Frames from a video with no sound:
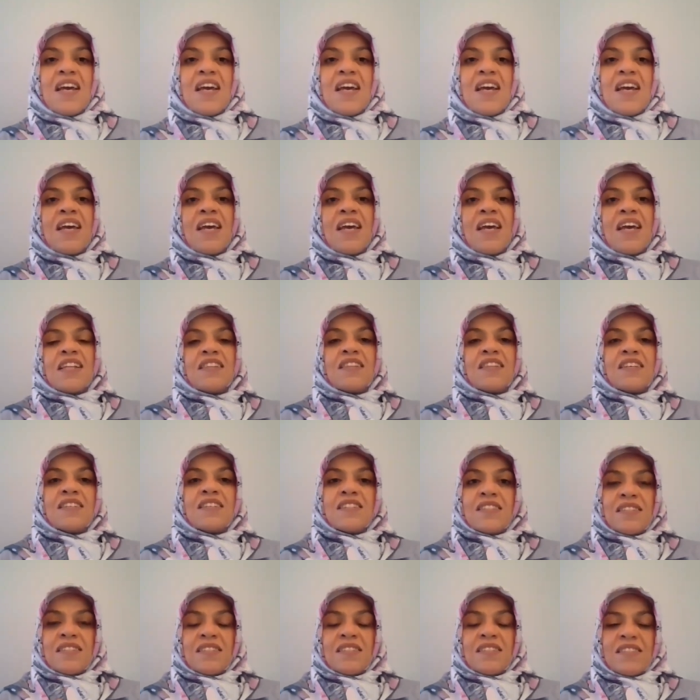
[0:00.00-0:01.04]
and
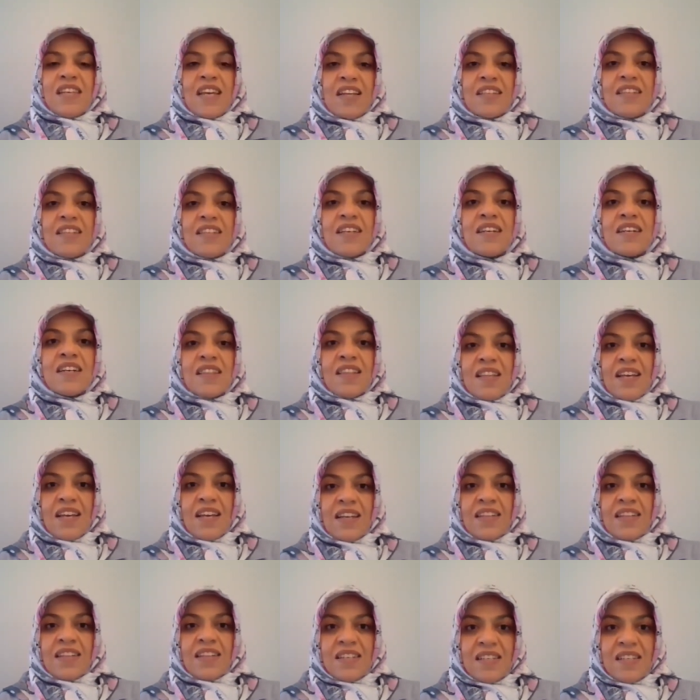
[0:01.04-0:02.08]
the data
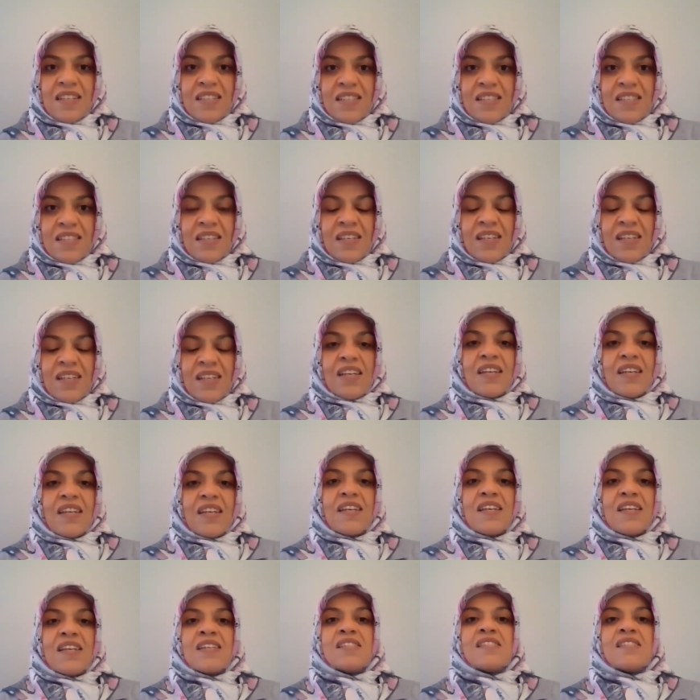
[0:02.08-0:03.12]
collected
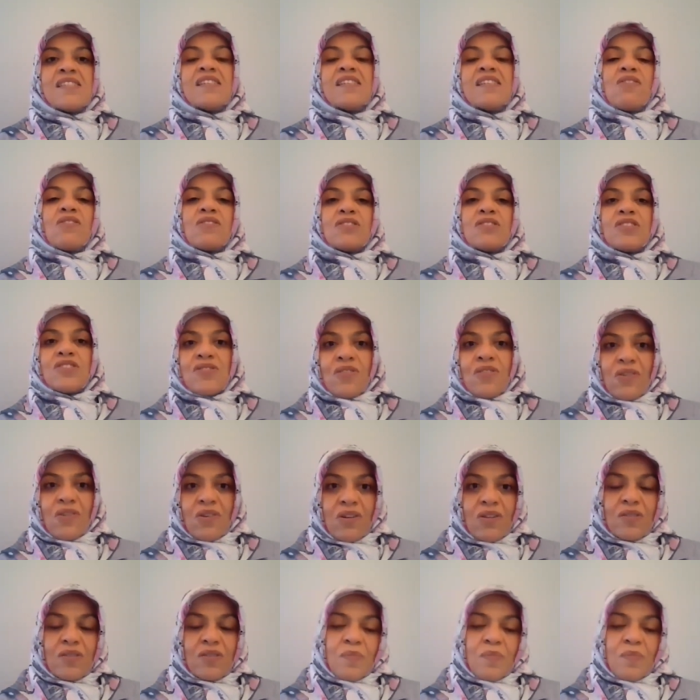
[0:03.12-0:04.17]
is
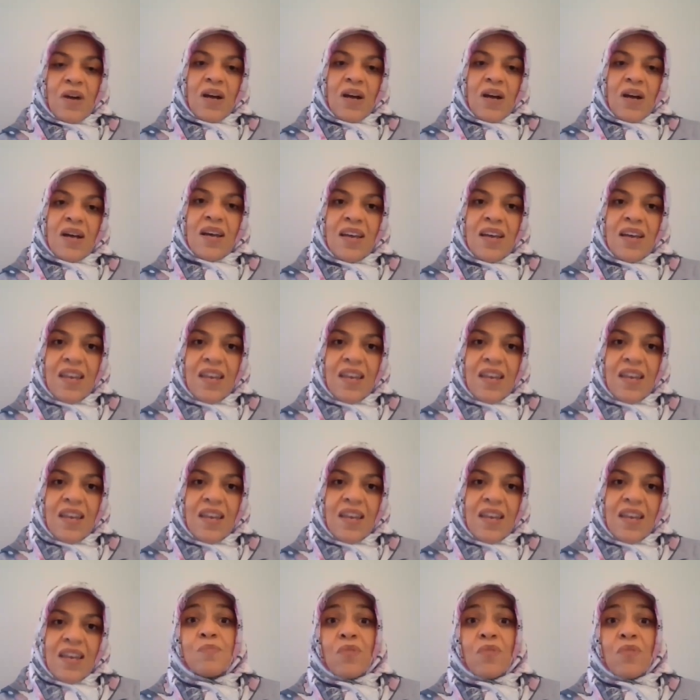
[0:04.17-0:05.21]
controlled by a
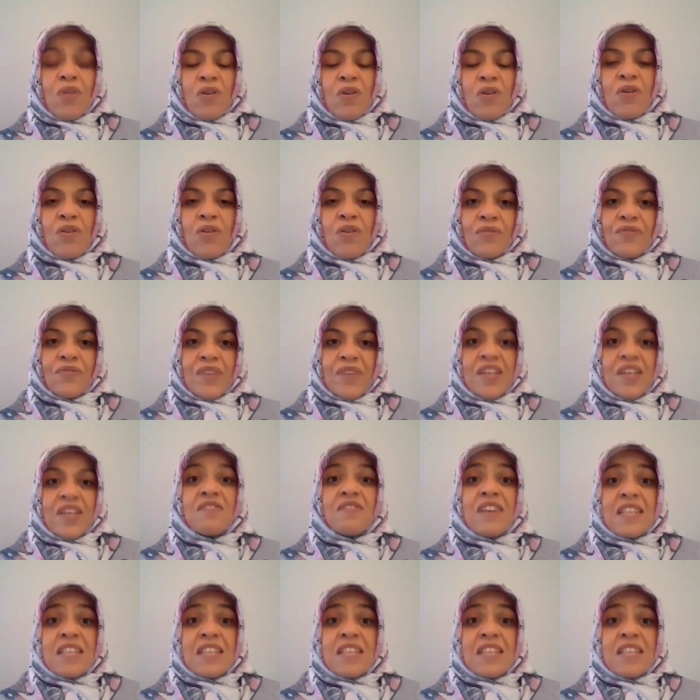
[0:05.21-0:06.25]
group of
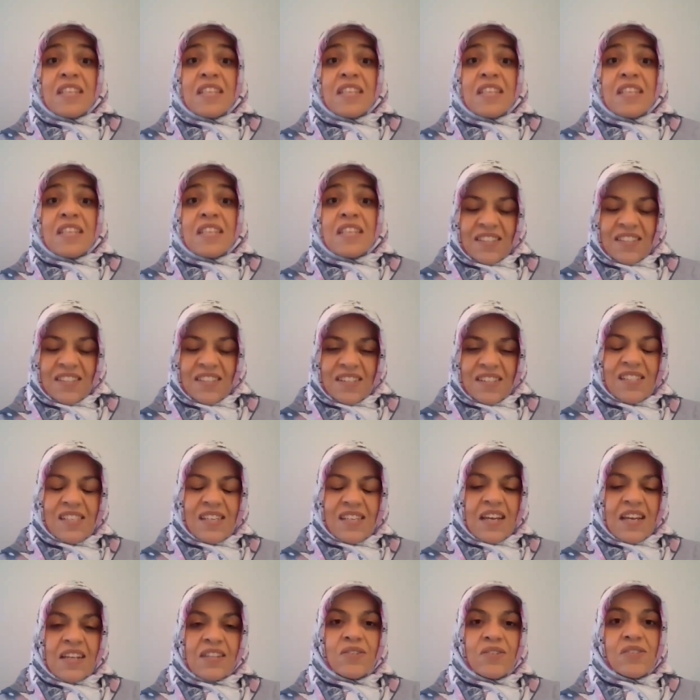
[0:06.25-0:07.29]
investigators,
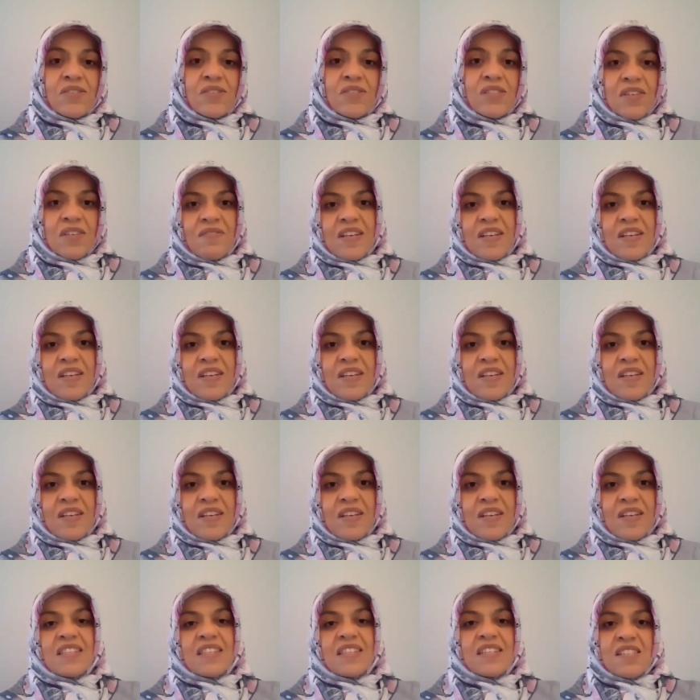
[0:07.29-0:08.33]
and those
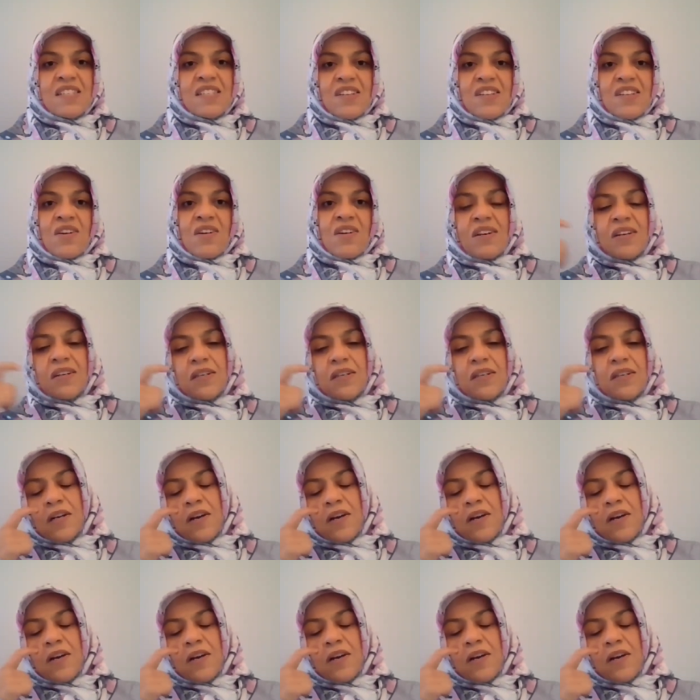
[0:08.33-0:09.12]
investigators are